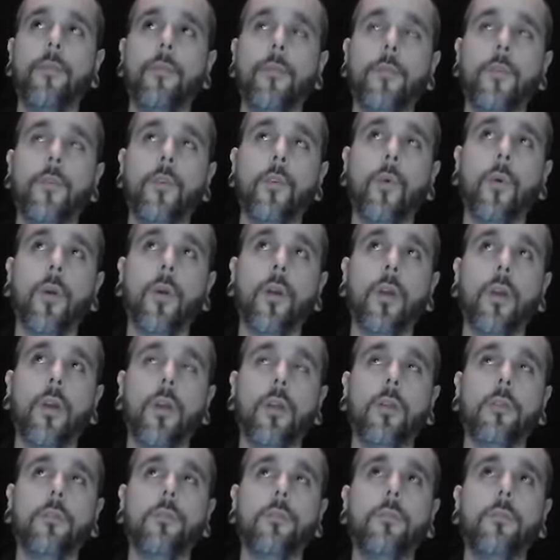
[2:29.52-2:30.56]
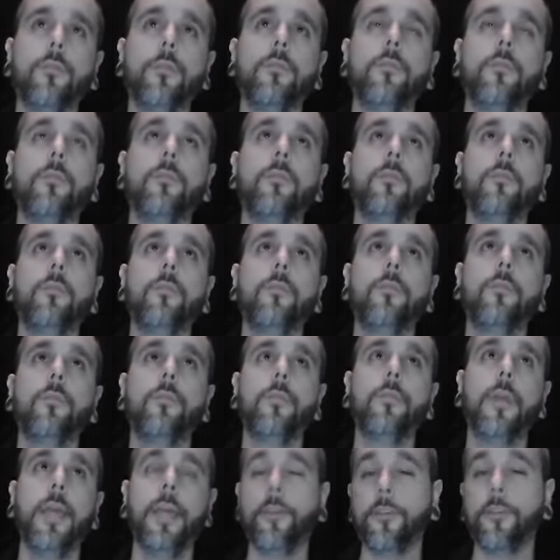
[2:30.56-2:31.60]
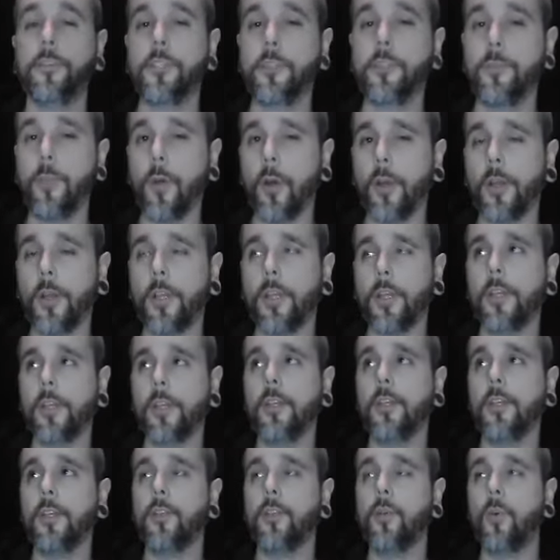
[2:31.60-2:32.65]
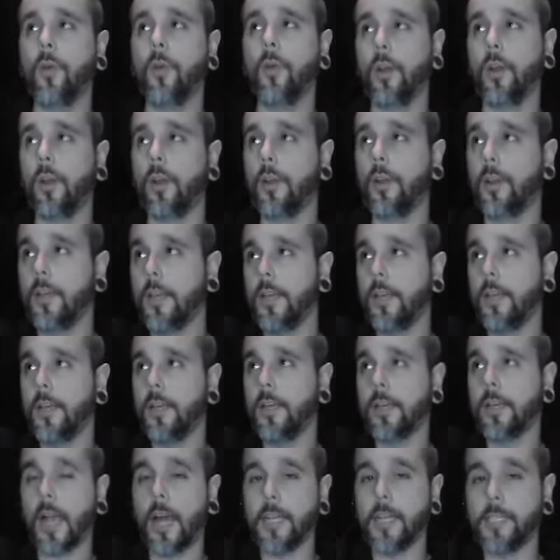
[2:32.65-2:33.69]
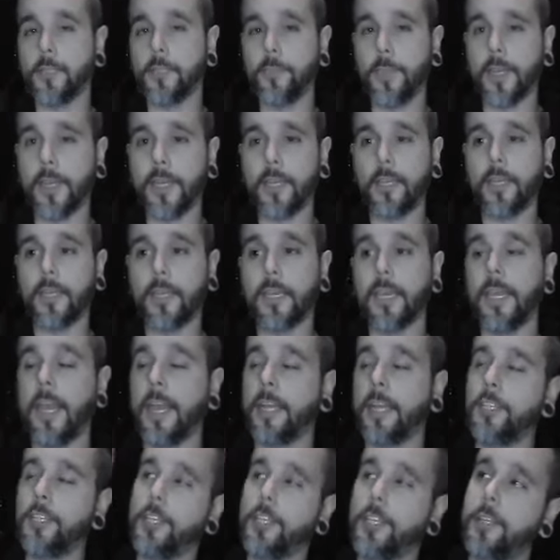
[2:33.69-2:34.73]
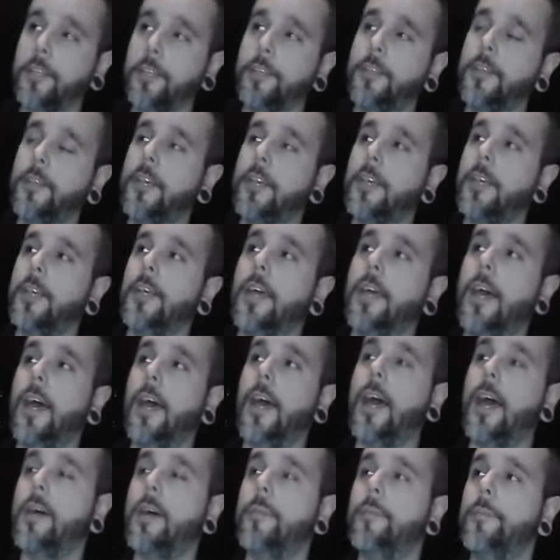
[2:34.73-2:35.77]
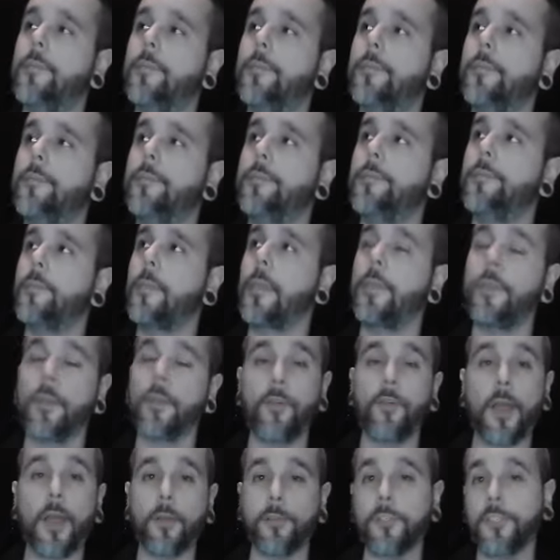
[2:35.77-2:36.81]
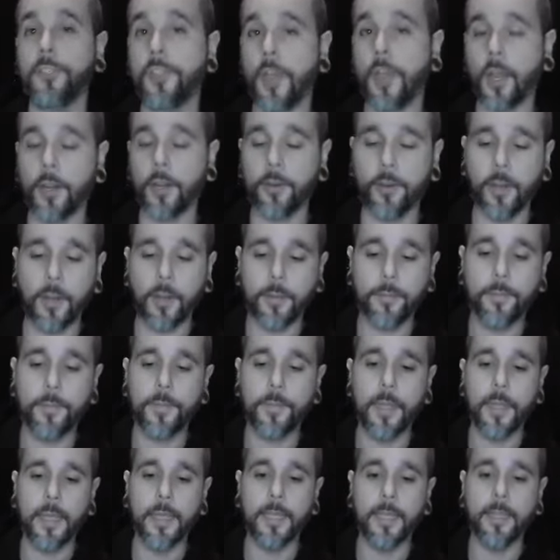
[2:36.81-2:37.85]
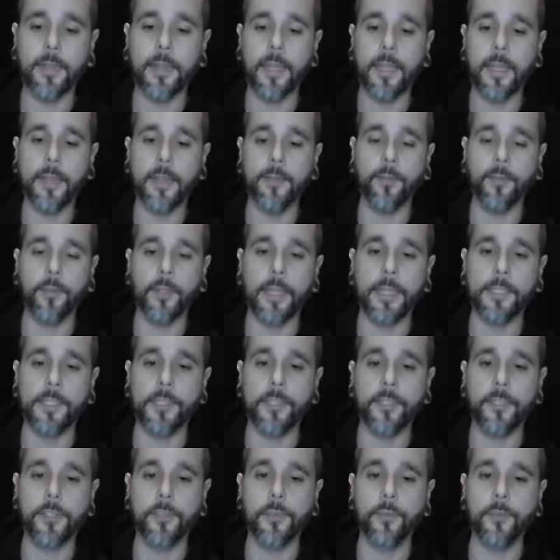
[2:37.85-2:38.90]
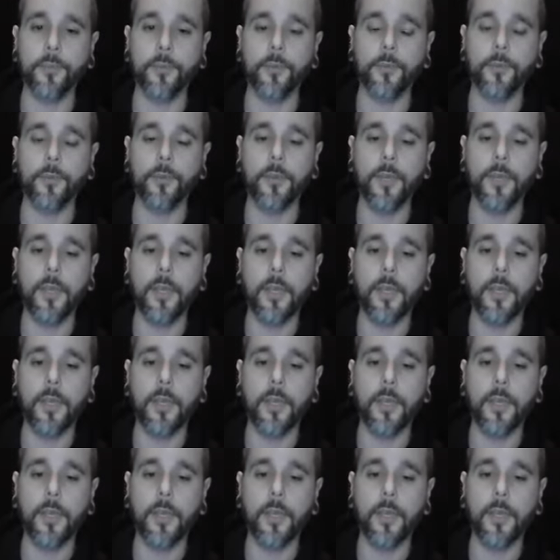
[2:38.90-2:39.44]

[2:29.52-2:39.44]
your inner spark, your cosmic connection, the crown chakra. It relates to